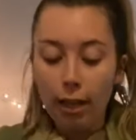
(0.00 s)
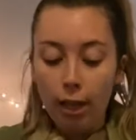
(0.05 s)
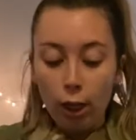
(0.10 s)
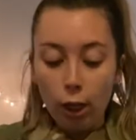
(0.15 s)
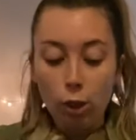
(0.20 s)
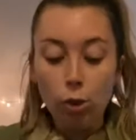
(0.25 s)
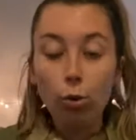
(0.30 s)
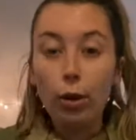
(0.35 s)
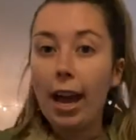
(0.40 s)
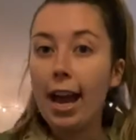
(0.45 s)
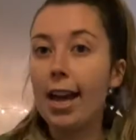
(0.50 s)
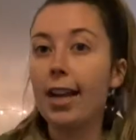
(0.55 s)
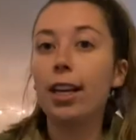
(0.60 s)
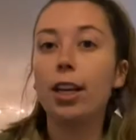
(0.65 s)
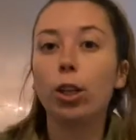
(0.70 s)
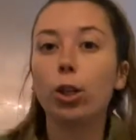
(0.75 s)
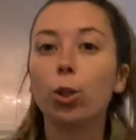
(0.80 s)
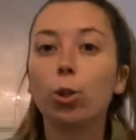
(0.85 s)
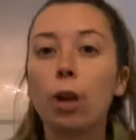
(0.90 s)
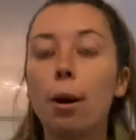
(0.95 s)
You can
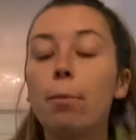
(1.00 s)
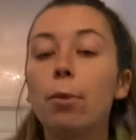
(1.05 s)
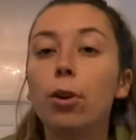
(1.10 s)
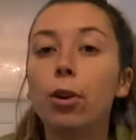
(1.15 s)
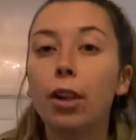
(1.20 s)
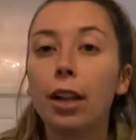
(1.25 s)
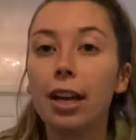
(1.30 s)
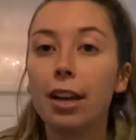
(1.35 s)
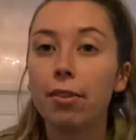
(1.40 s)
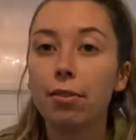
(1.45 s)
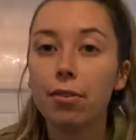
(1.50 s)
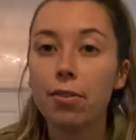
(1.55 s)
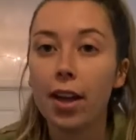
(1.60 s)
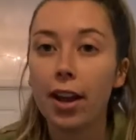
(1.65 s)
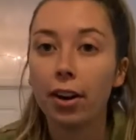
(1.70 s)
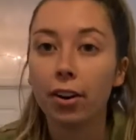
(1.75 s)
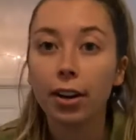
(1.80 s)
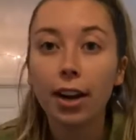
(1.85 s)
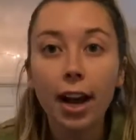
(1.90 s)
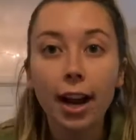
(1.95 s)
get in trouble if they
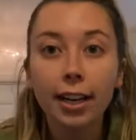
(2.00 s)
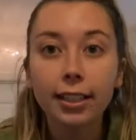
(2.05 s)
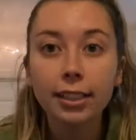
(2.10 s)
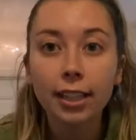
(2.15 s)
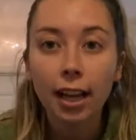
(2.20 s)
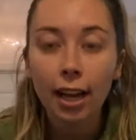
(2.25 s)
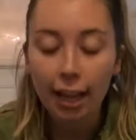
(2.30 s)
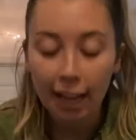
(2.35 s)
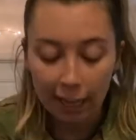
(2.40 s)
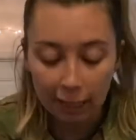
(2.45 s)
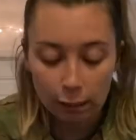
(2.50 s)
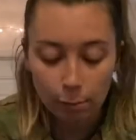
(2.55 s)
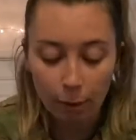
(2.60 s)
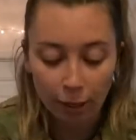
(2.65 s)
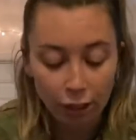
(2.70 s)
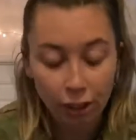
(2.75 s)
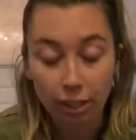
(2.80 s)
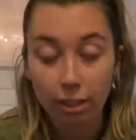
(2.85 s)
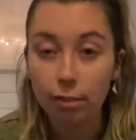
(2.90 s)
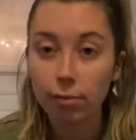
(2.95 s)
are not,
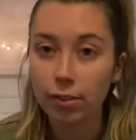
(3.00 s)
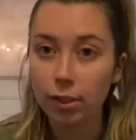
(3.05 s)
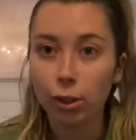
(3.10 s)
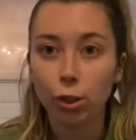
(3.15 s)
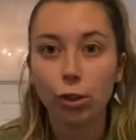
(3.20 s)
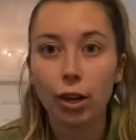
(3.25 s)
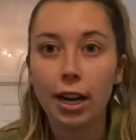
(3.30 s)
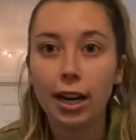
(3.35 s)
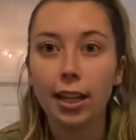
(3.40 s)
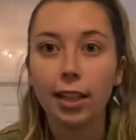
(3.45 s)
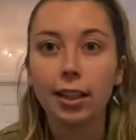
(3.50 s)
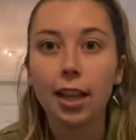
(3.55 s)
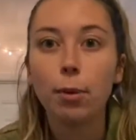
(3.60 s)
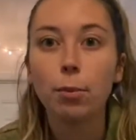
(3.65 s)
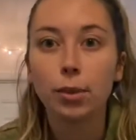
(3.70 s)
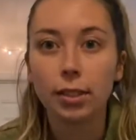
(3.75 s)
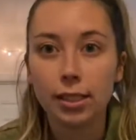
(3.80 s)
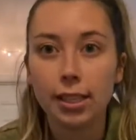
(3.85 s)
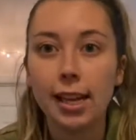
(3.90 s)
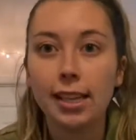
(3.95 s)
especially in field training. They
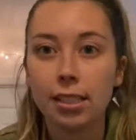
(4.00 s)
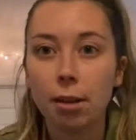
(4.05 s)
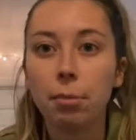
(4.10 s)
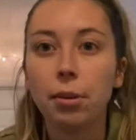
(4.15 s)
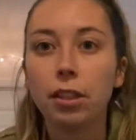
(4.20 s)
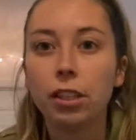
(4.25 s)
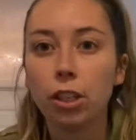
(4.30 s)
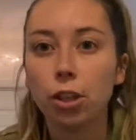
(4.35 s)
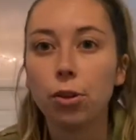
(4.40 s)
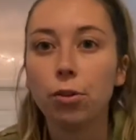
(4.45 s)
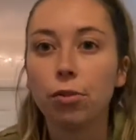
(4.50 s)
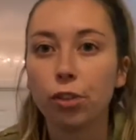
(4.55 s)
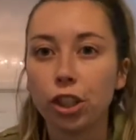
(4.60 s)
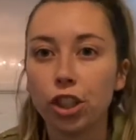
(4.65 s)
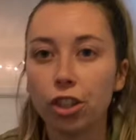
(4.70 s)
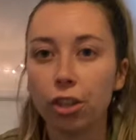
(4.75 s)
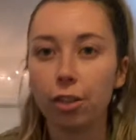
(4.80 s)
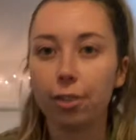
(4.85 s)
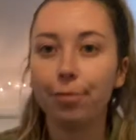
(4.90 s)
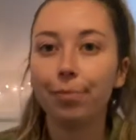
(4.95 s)
would say something to you for
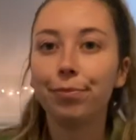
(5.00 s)
sure.